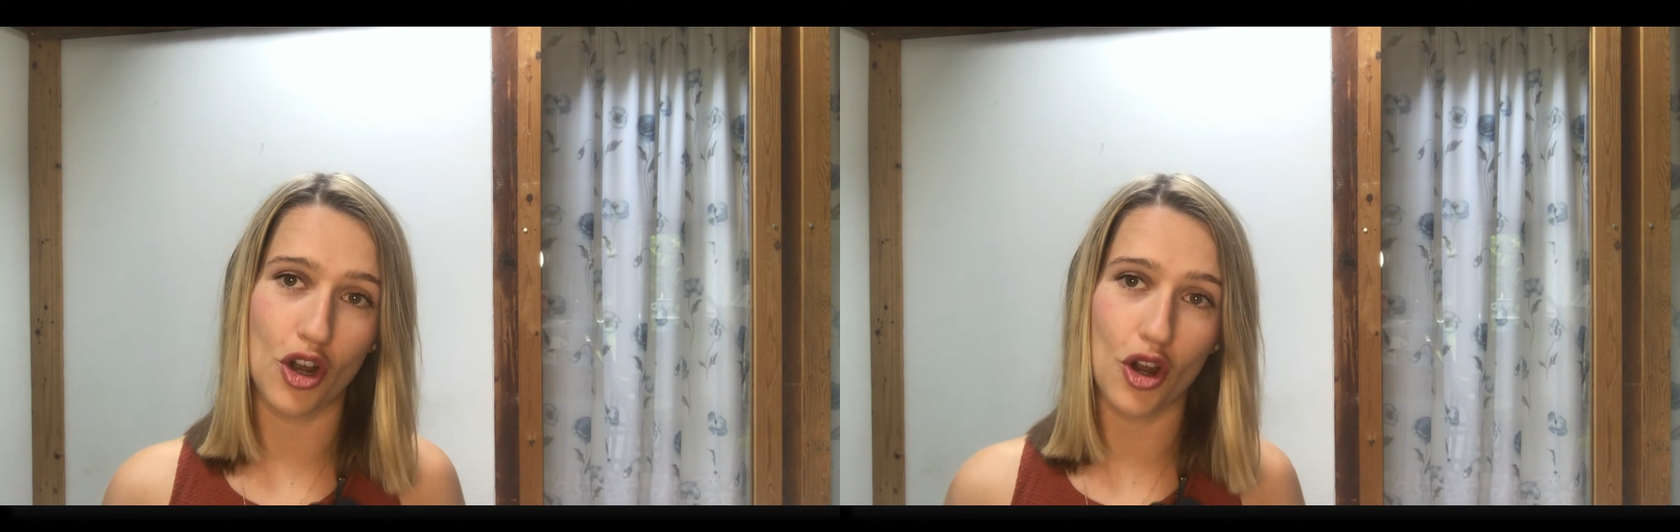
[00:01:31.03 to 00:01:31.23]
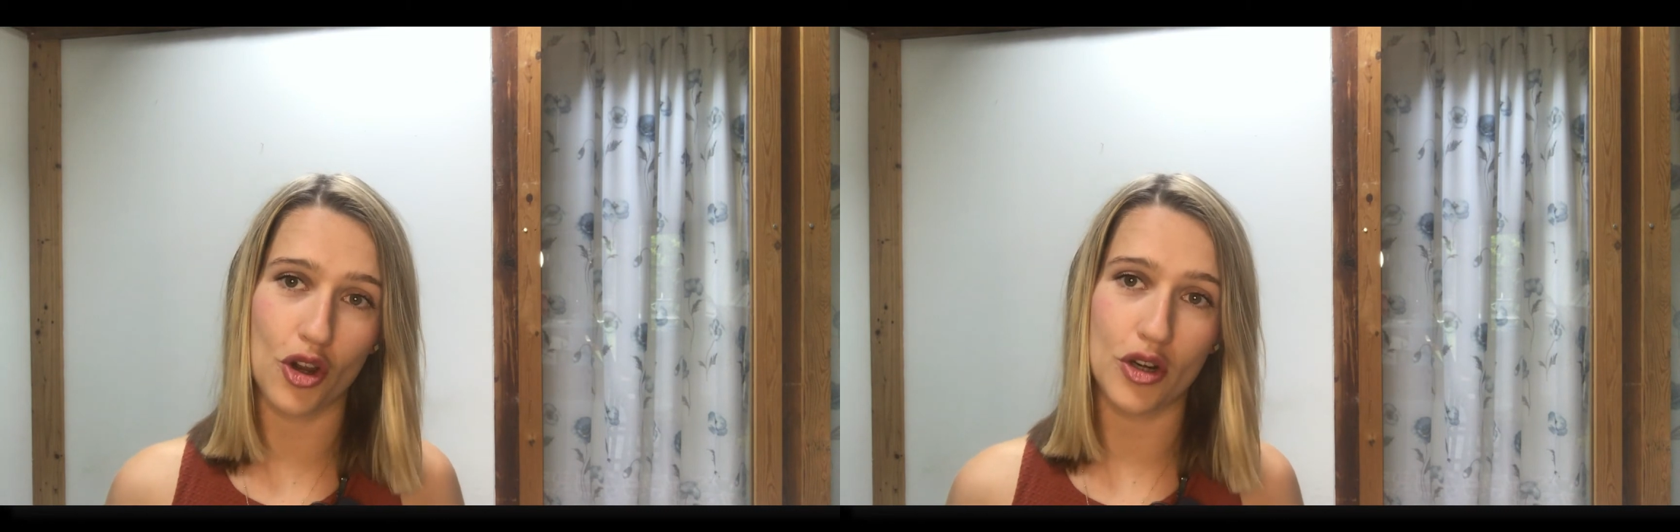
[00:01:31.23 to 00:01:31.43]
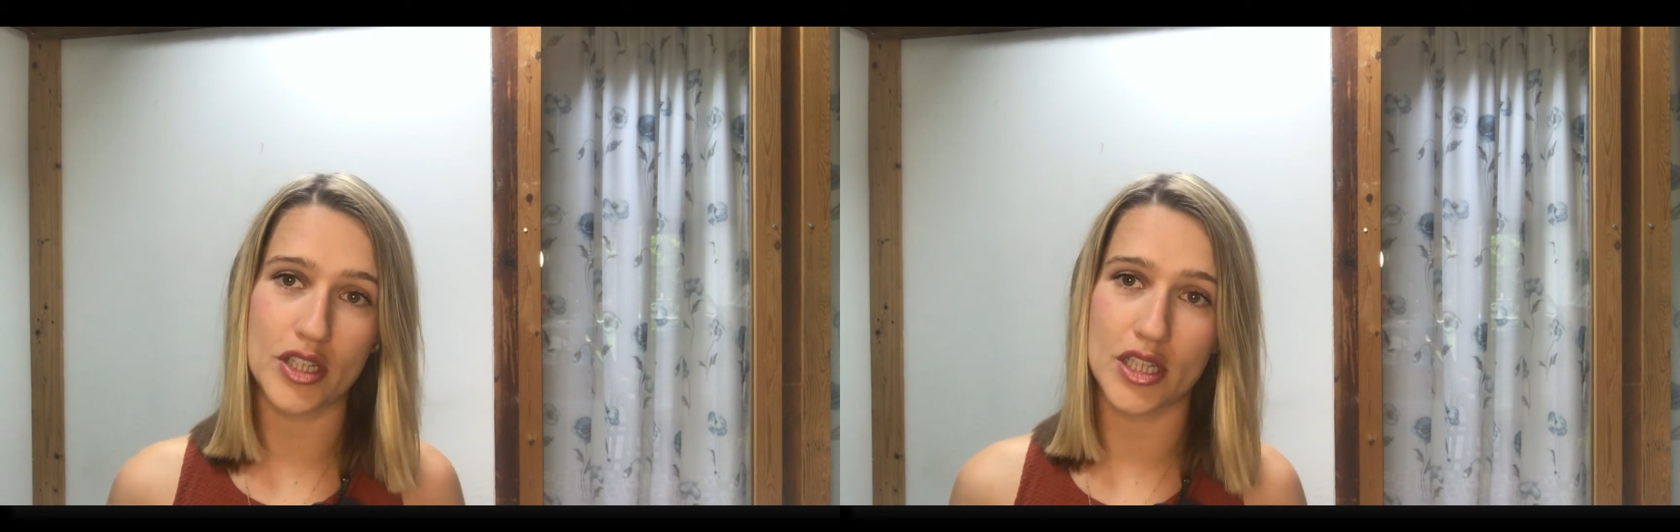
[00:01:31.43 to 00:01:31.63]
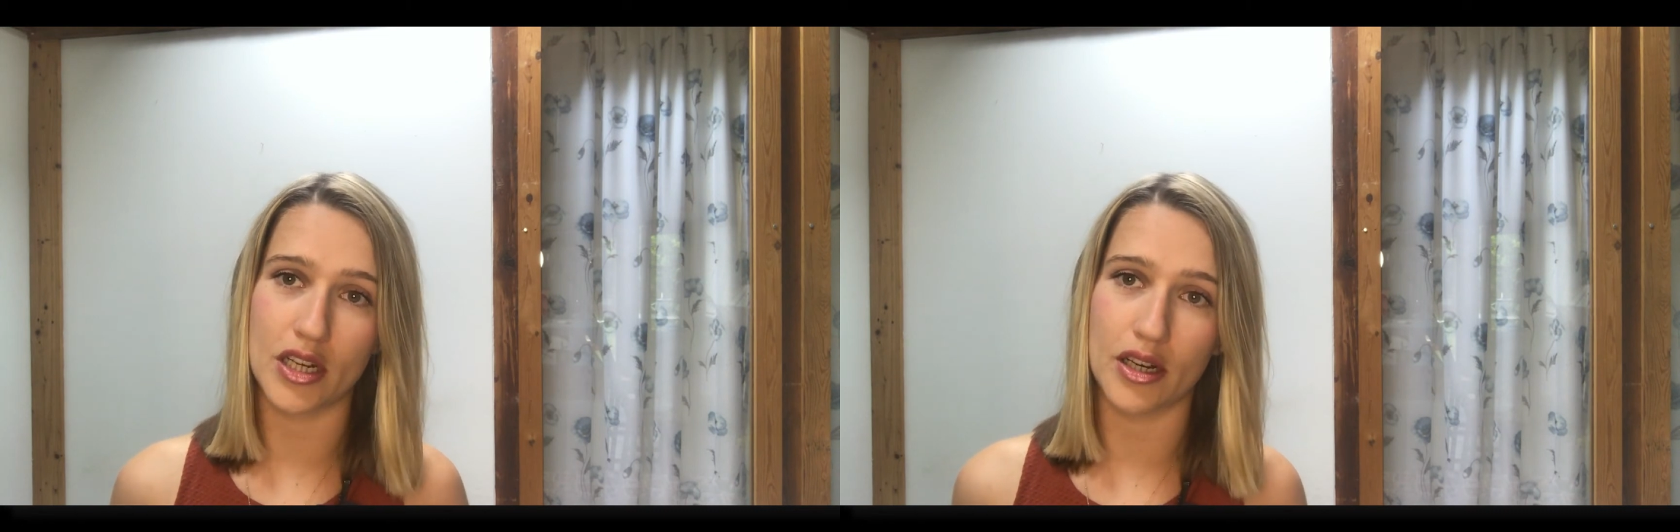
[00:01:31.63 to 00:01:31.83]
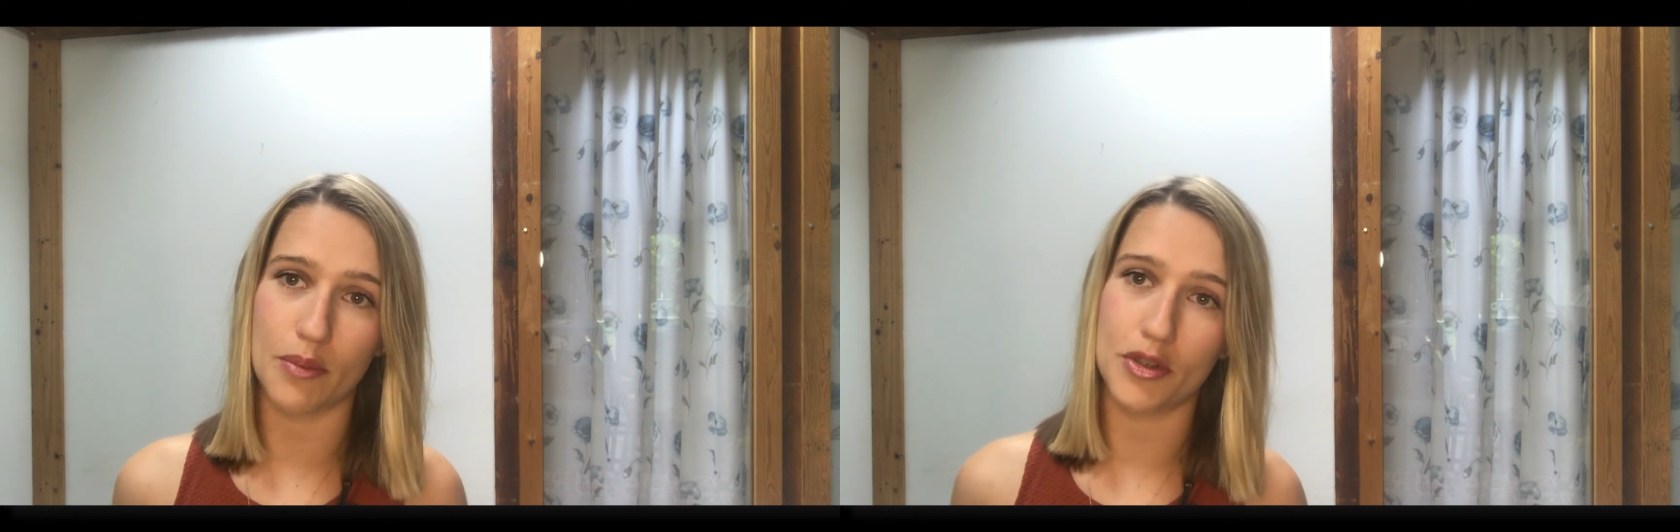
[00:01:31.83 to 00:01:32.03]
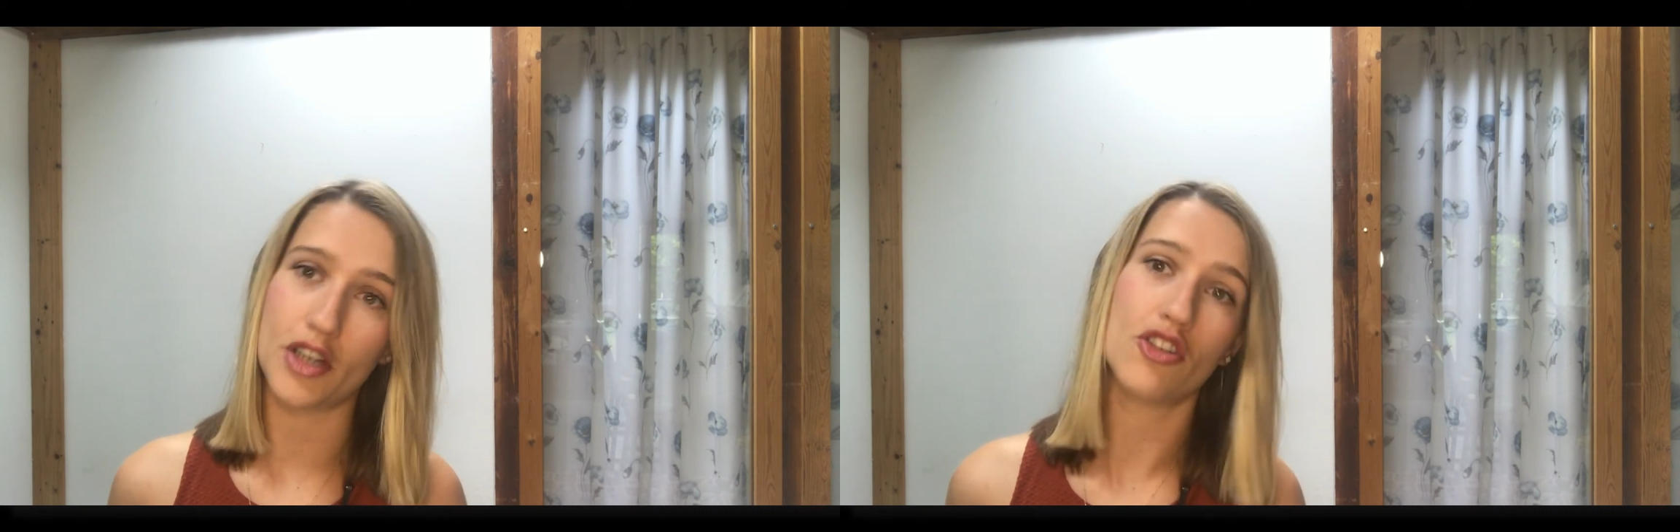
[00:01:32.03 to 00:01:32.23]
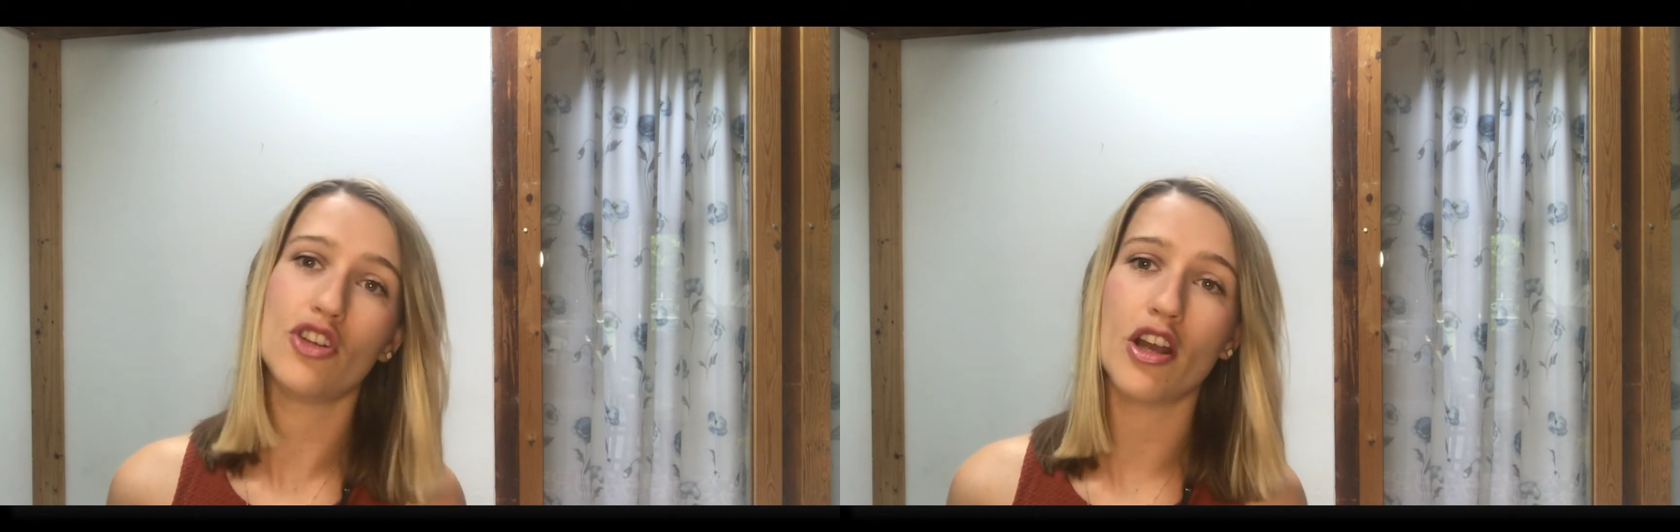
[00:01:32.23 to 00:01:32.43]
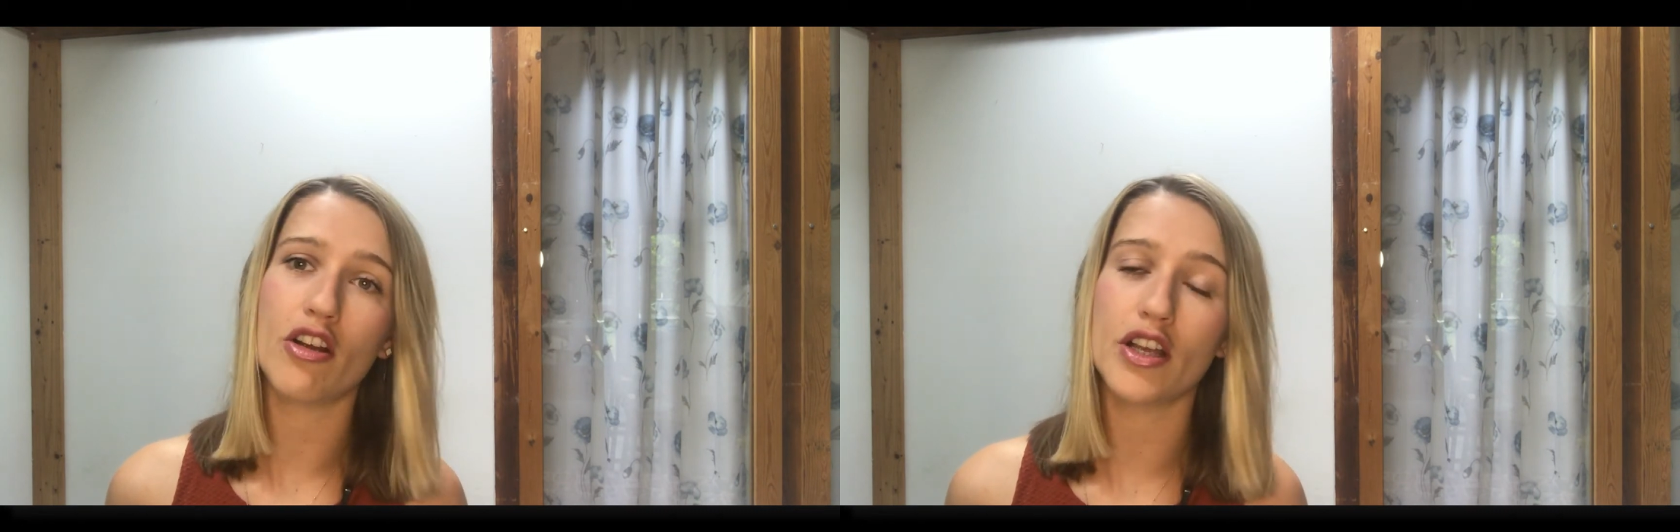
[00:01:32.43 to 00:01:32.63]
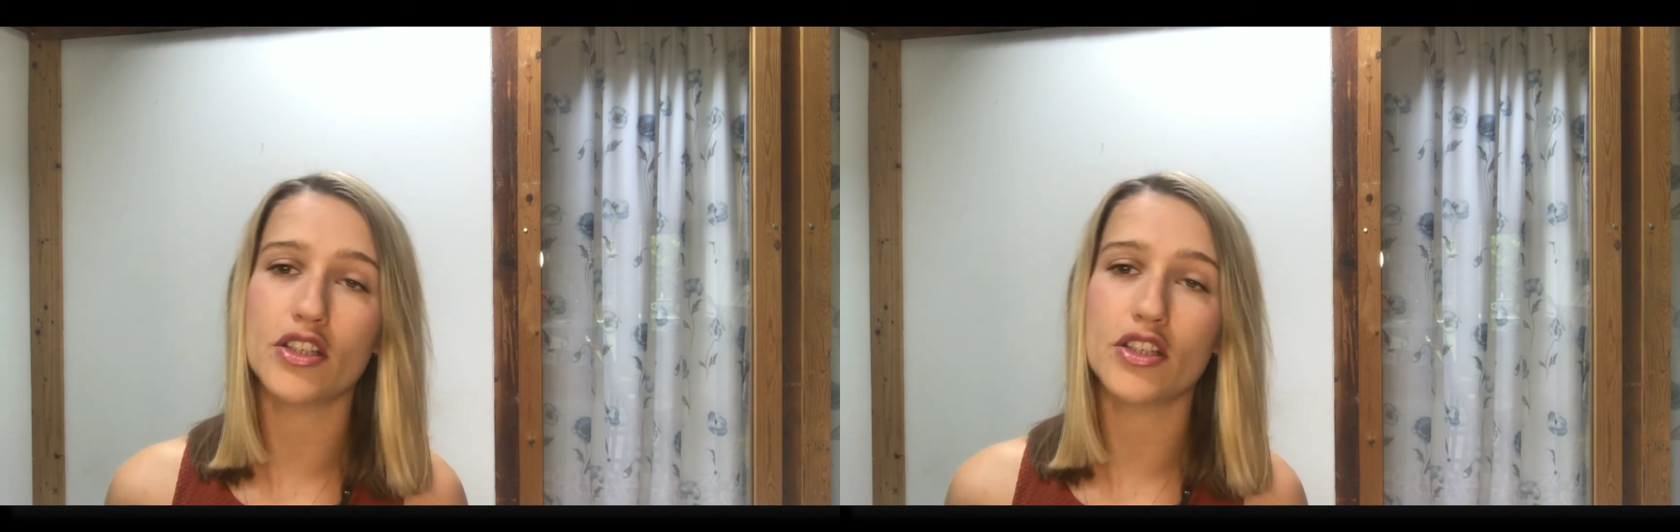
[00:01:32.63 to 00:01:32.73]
own synonym dictionaries,